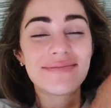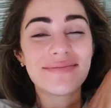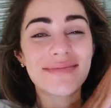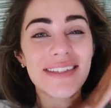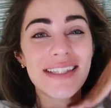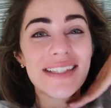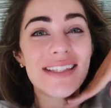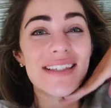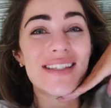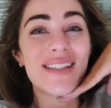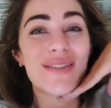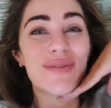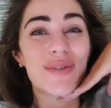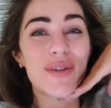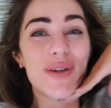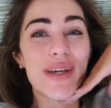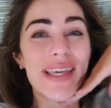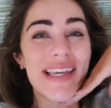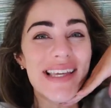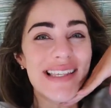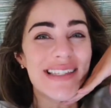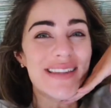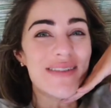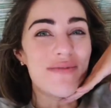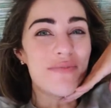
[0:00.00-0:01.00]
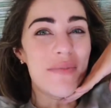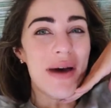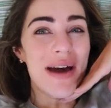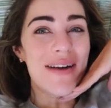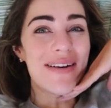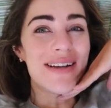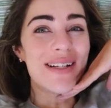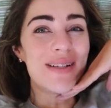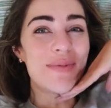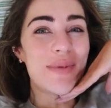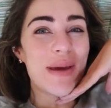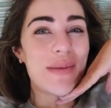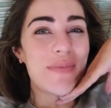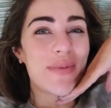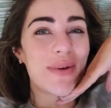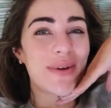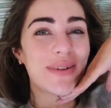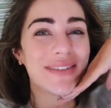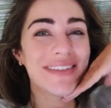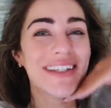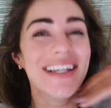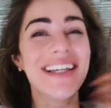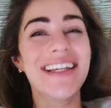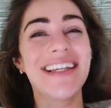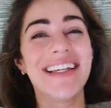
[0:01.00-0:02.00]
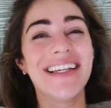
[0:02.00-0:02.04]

This is 4 years of marriage, people.